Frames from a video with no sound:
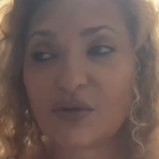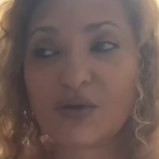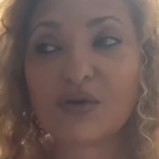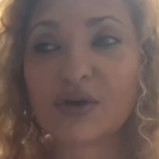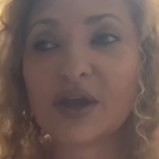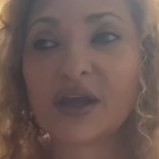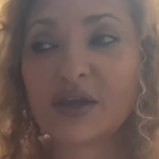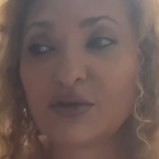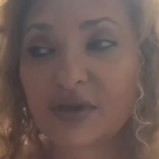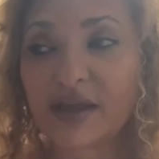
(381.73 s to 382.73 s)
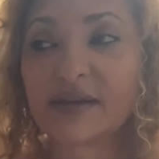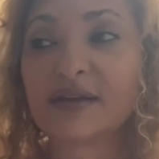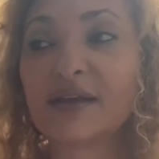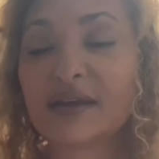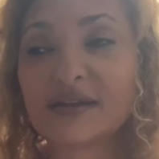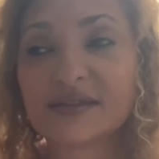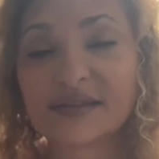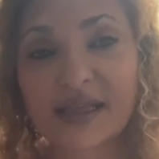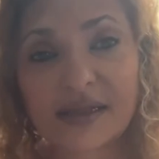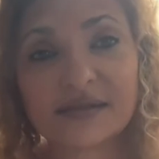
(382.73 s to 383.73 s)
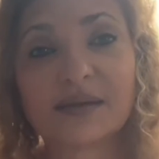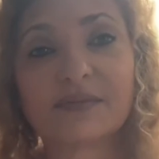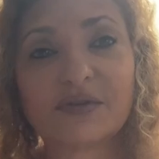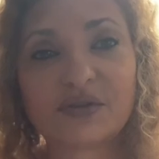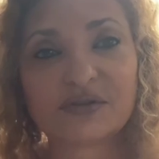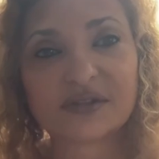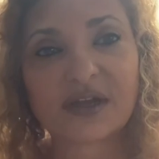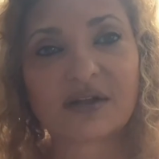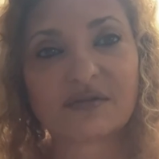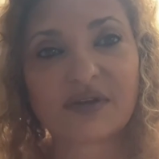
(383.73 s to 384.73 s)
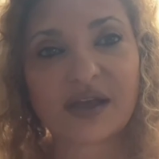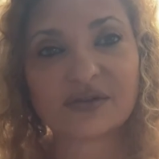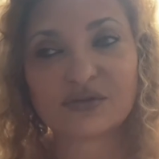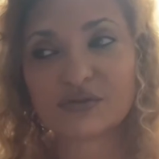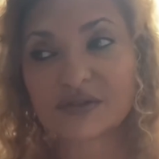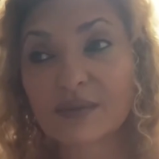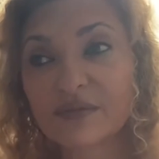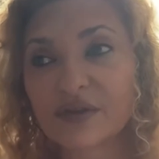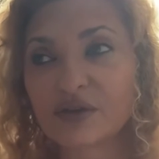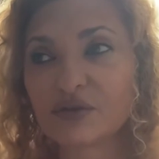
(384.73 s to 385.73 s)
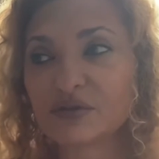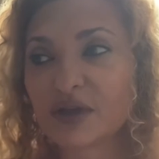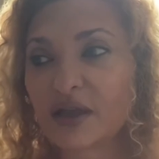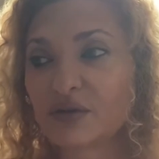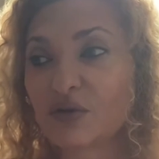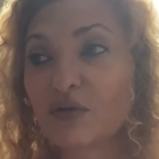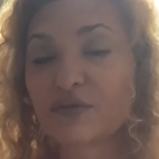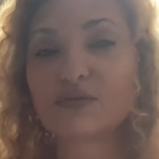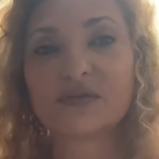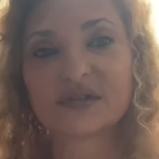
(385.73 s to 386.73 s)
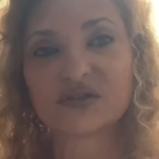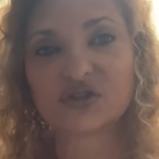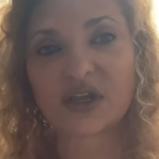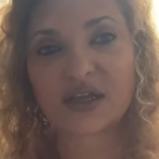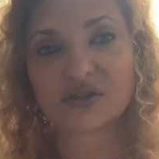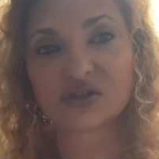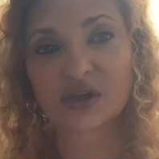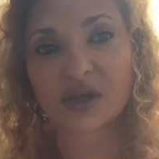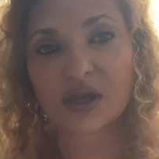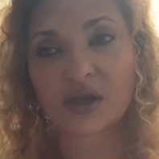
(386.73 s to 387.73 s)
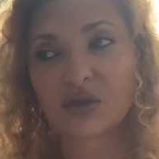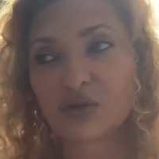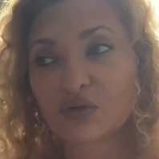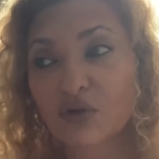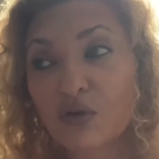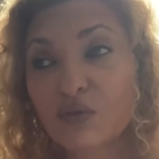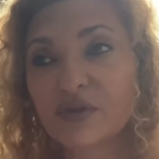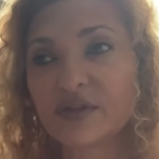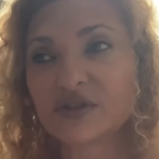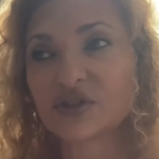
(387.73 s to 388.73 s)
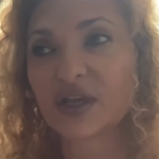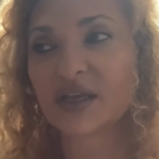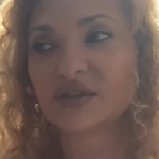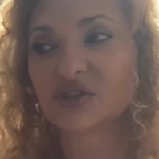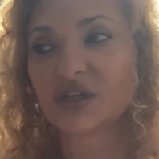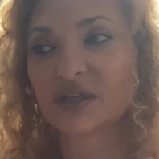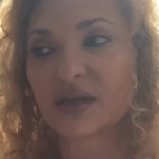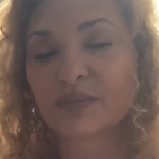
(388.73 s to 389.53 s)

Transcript: or you can stand up for yourself and do something good and go through this change. You go with the change in a